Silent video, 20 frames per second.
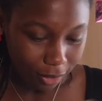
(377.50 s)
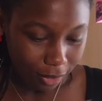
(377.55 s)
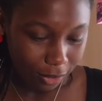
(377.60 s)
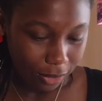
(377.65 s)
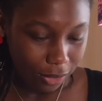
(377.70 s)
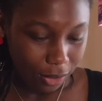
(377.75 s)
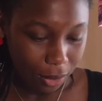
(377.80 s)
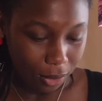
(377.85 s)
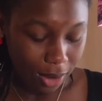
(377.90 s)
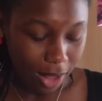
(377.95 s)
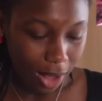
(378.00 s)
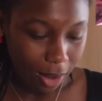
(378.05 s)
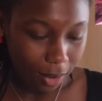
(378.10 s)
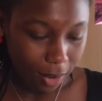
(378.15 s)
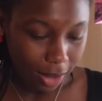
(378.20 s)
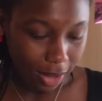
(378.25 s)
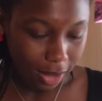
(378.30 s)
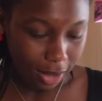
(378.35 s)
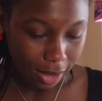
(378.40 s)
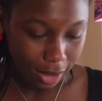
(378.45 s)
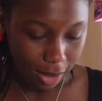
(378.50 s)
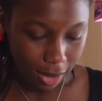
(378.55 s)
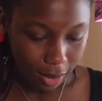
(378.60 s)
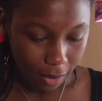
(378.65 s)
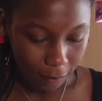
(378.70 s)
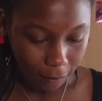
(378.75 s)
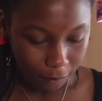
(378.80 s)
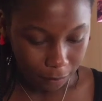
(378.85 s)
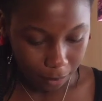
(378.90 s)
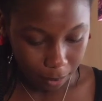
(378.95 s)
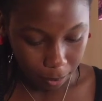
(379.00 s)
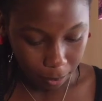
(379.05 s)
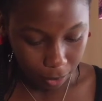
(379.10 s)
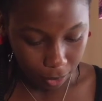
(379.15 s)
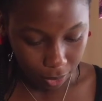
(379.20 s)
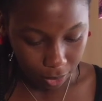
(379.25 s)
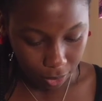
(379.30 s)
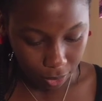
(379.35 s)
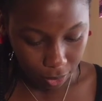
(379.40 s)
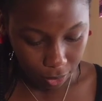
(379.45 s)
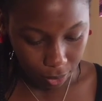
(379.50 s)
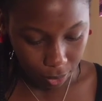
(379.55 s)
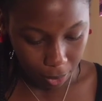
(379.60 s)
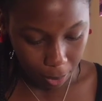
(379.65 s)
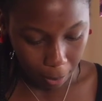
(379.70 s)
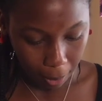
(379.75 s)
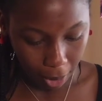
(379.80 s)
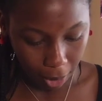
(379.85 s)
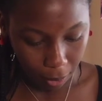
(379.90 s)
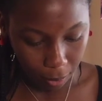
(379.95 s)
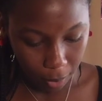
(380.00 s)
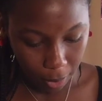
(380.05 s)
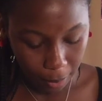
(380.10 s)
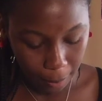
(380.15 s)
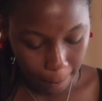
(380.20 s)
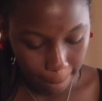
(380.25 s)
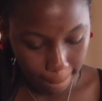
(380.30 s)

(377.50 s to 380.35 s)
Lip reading: So now I'm going to do the back one.